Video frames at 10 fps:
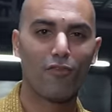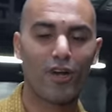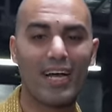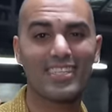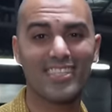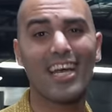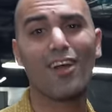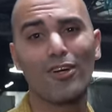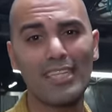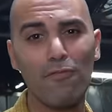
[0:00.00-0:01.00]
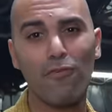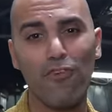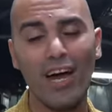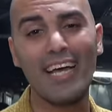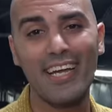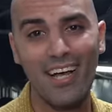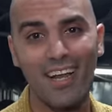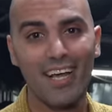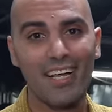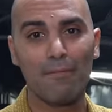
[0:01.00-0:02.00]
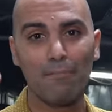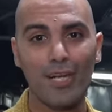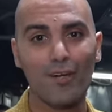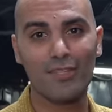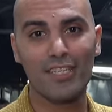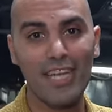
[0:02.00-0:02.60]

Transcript: For our second and final meal of the